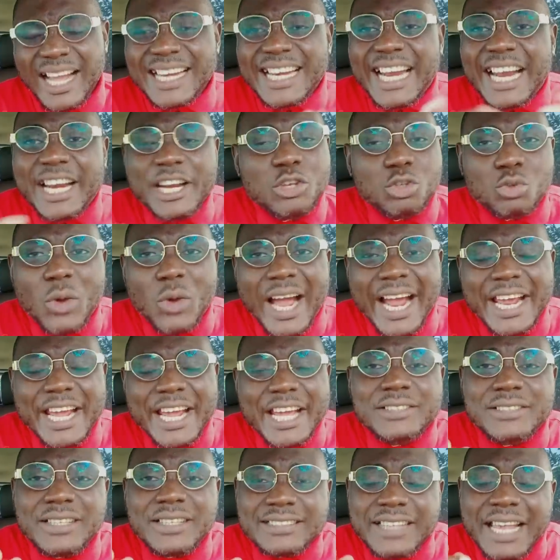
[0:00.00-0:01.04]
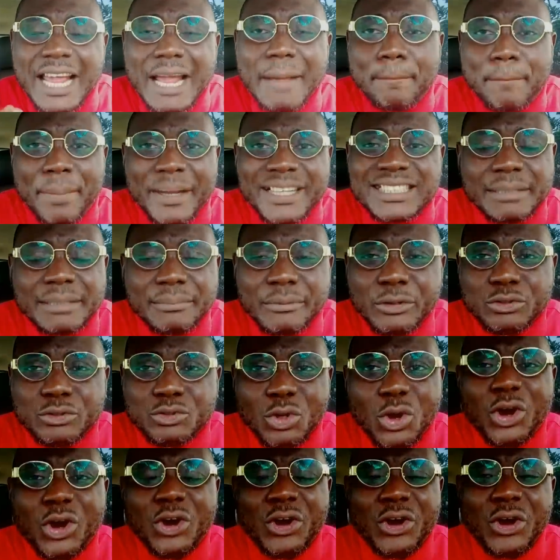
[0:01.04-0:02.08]
And that is why it is impossible
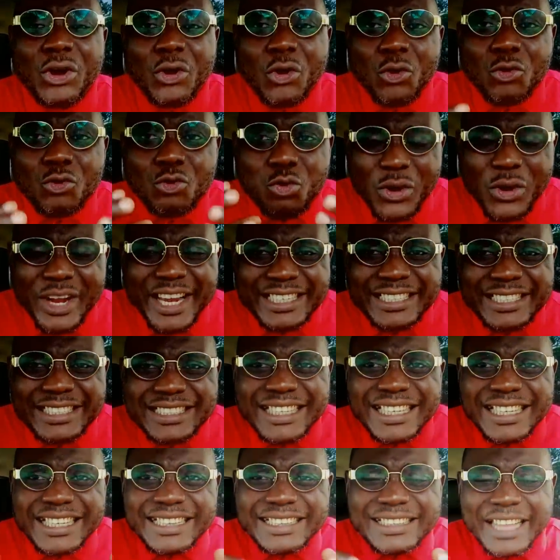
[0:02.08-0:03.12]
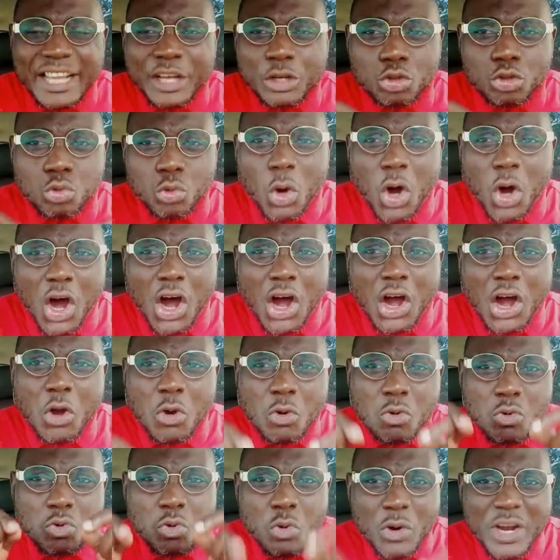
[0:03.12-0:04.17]
to win this war
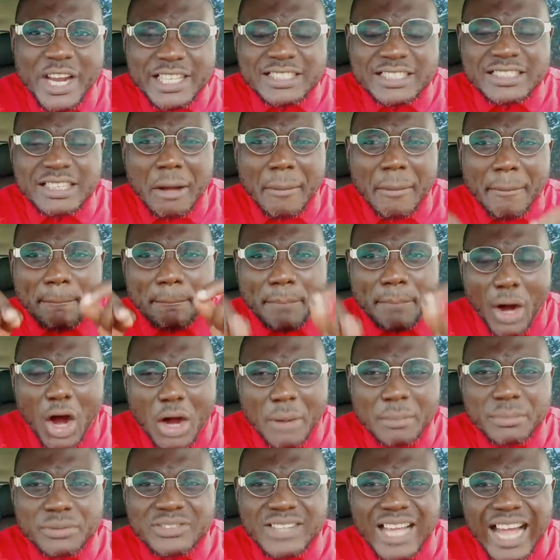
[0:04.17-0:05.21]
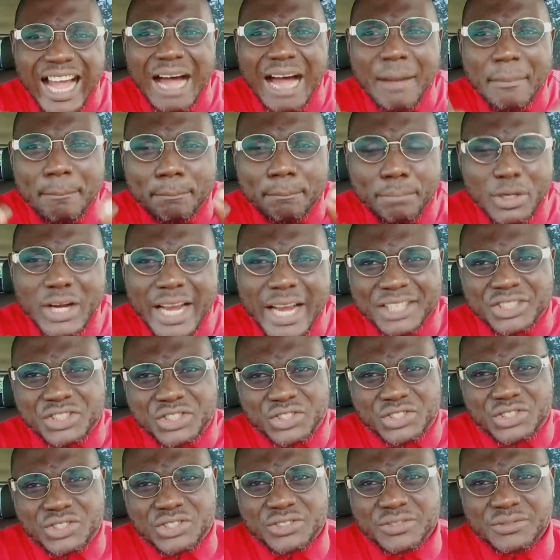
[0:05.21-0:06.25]
with bombs and
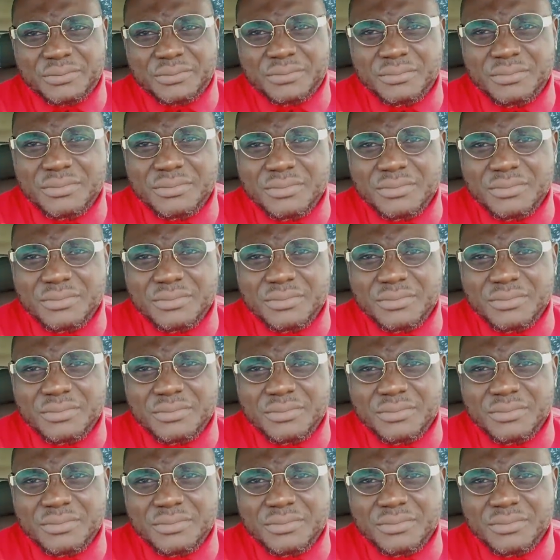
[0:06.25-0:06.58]
bullets.